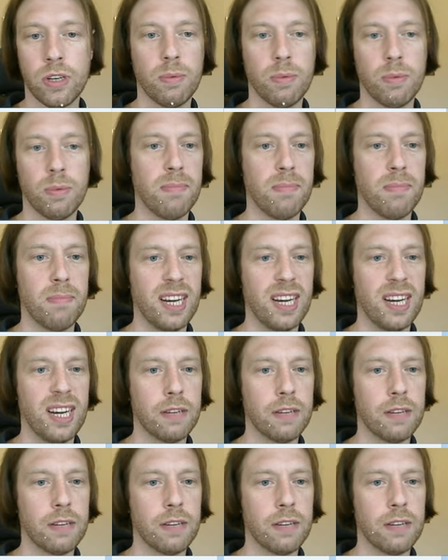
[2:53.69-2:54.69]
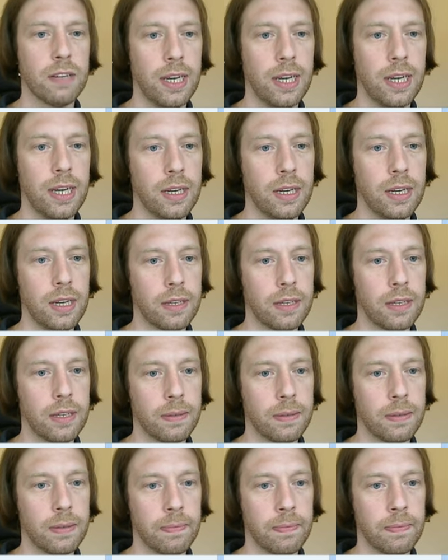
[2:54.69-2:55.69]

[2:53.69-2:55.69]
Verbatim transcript: but mainly just for neatness.